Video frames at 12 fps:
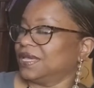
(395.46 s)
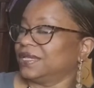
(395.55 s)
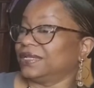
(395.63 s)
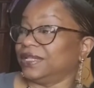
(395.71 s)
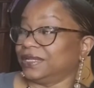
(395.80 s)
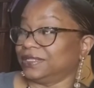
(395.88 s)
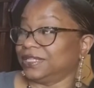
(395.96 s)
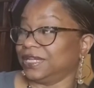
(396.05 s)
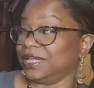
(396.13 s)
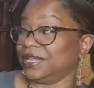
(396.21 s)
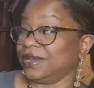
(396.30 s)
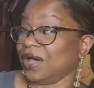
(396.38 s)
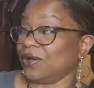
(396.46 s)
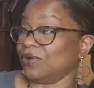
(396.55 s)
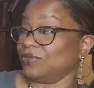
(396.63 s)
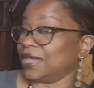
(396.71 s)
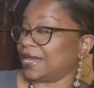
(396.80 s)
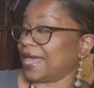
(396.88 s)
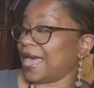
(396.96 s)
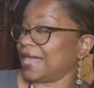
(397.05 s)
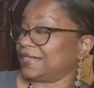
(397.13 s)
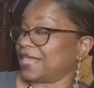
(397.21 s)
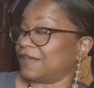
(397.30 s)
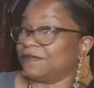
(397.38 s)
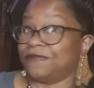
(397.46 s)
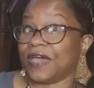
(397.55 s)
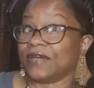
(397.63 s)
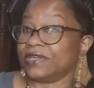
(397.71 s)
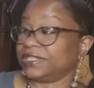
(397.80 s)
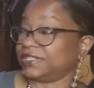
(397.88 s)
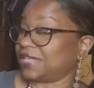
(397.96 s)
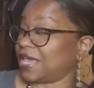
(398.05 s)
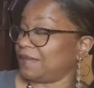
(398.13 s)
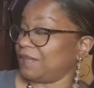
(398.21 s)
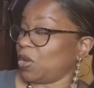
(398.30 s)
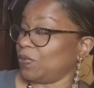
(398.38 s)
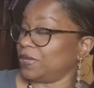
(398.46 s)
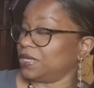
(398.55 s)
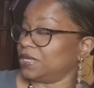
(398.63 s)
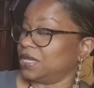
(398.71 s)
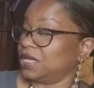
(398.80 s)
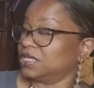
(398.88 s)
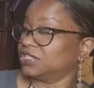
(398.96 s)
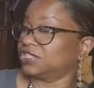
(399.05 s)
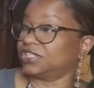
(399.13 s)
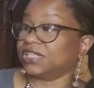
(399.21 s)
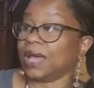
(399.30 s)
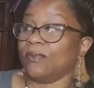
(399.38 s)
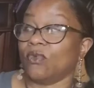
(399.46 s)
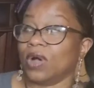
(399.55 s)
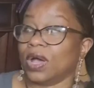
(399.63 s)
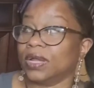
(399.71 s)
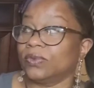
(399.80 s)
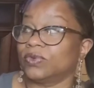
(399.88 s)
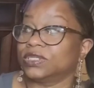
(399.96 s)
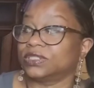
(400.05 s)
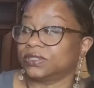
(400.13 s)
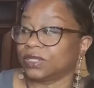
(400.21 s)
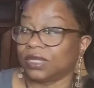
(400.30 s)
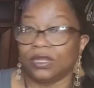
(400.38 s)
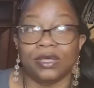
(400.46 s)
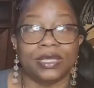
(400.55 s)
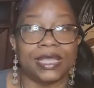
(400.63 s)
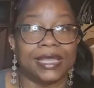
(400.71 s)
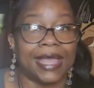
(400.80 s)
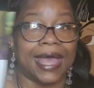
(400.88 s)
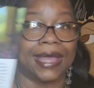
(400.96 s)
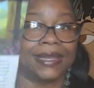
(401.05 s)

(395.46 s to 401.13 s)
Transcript: Little did he know that at that very same moment, someone was looking at